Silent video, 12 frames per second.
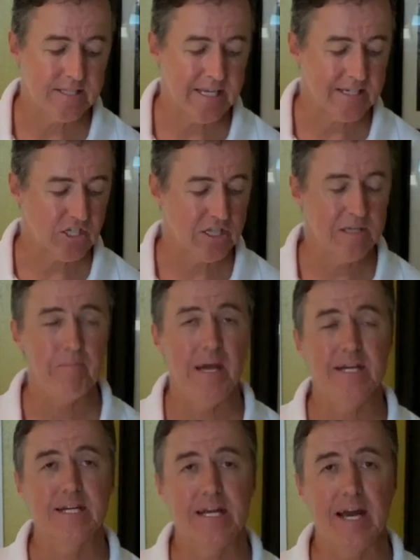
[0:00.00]
It's actually
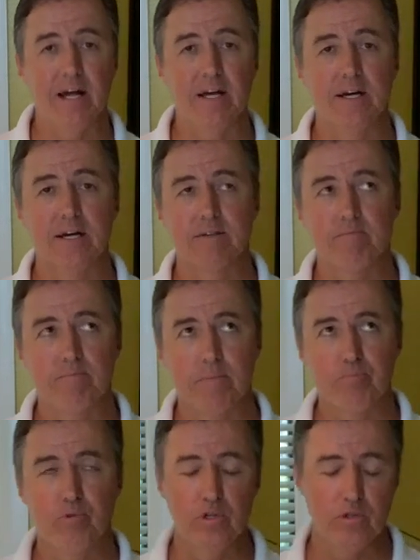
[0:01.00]
made in
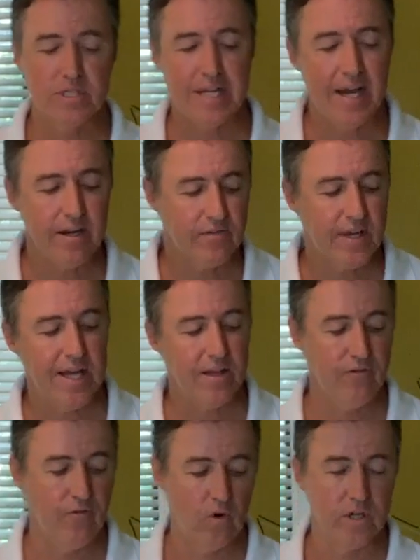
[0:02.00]
produced out of
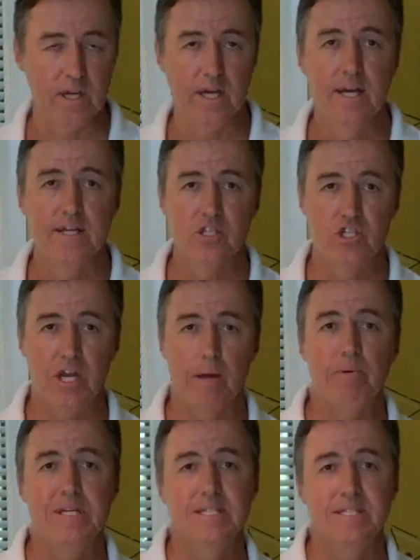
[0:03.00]
California. It's a
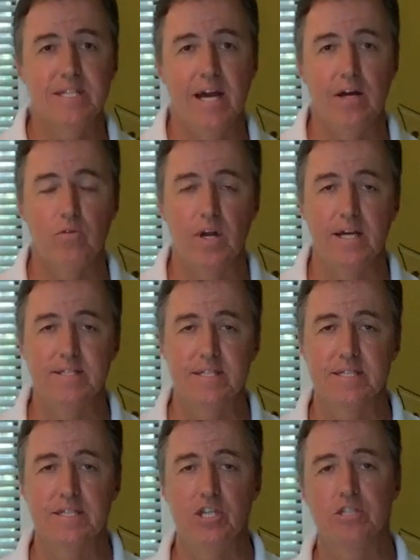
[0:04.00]
Japanese style rice,
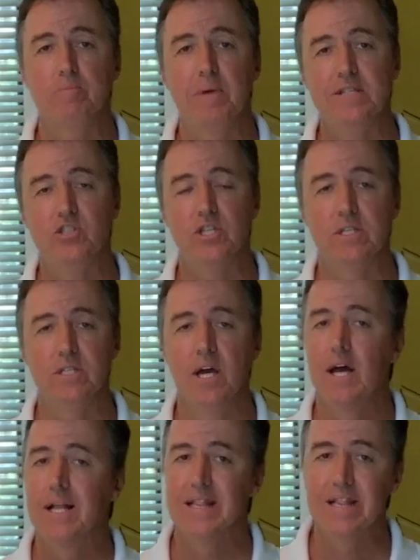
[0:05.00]
as I just mentioned.
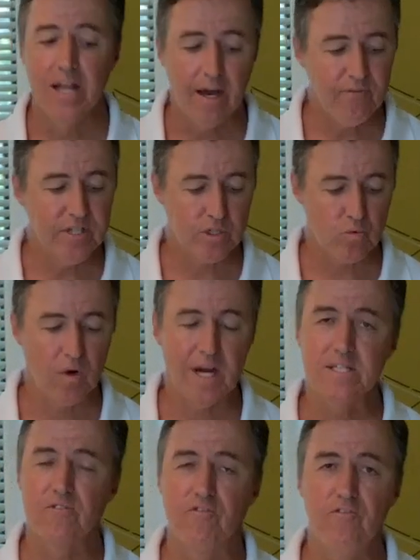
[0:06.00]
Love this
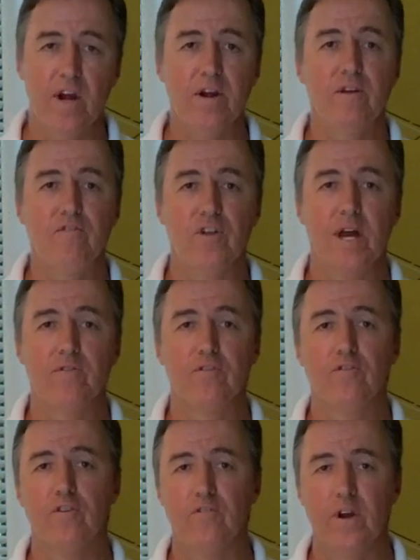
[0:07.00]
rice, very
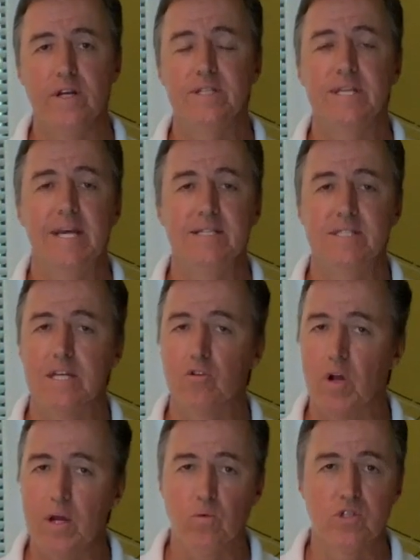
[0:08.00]
flavorful, very tasty,
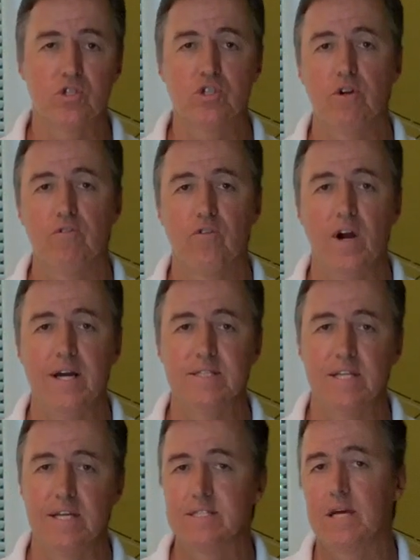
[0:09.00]
great with stir fries,
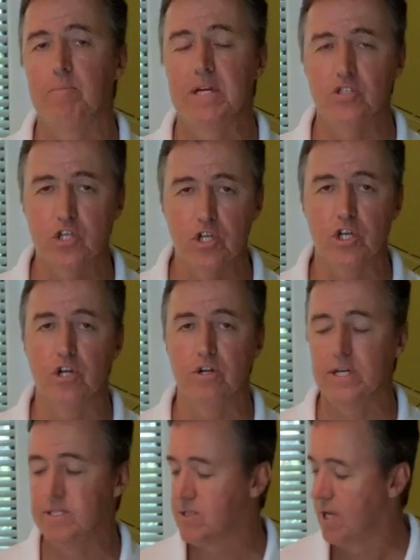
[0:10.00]
and as I mentioned,
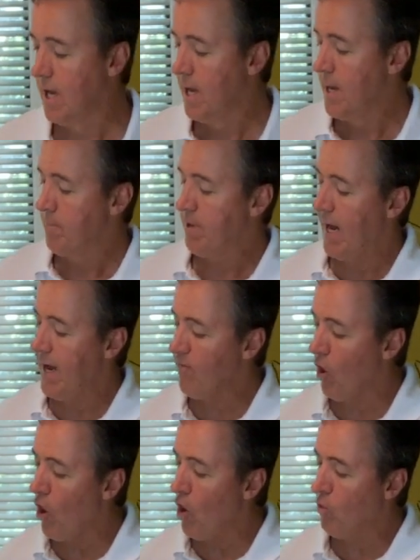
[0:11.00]
curries. But I've
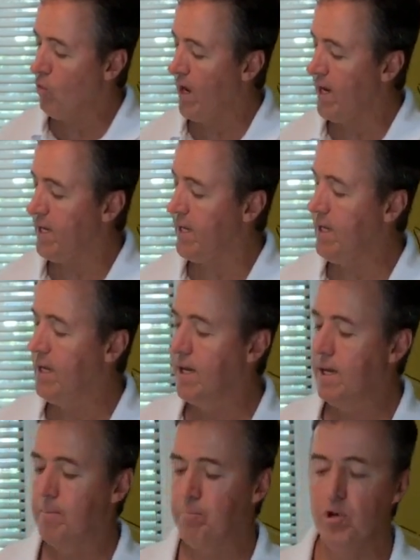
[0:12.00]
already
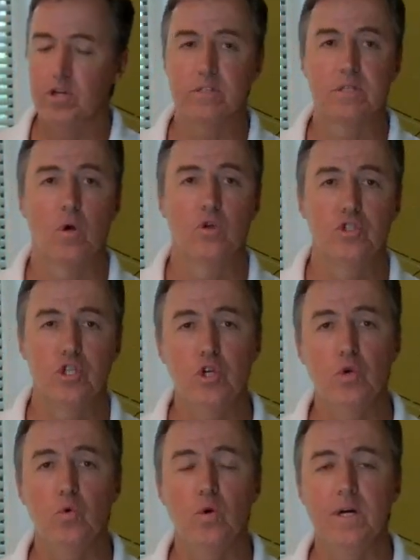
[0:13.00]
put
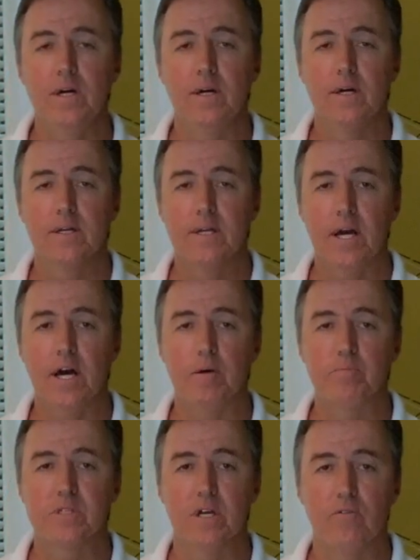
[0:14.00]
2
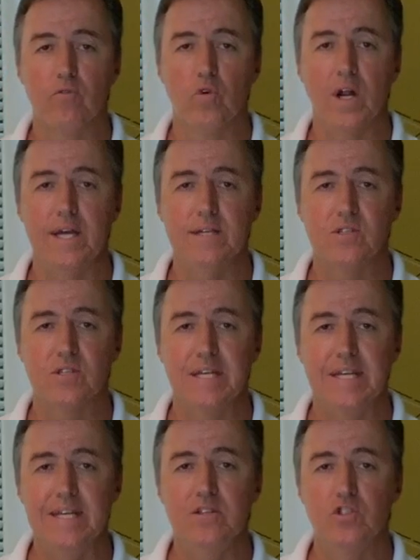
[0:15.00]
cups of rice
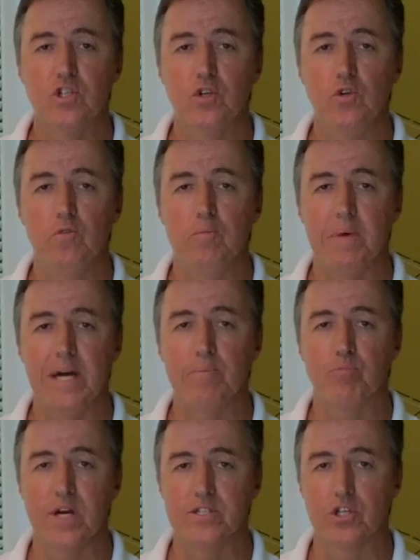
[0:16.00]
into my
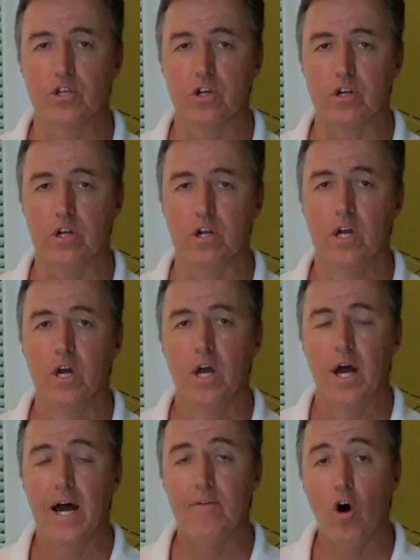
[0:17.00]
pressure cooker.
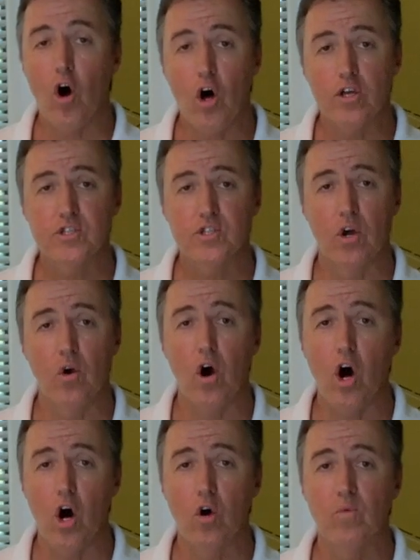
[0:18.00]
I've also
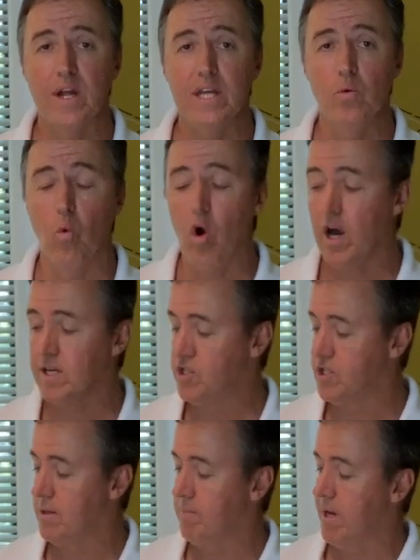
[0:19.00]
already
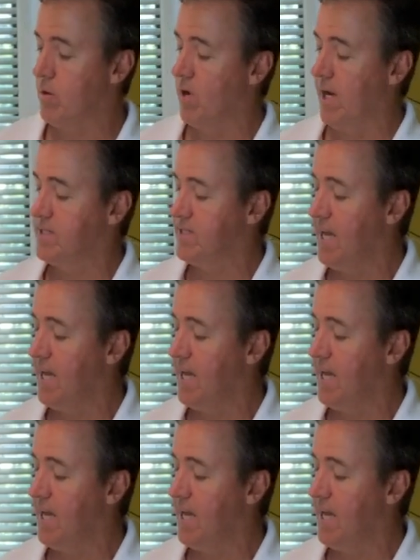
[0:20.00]
washed my rice.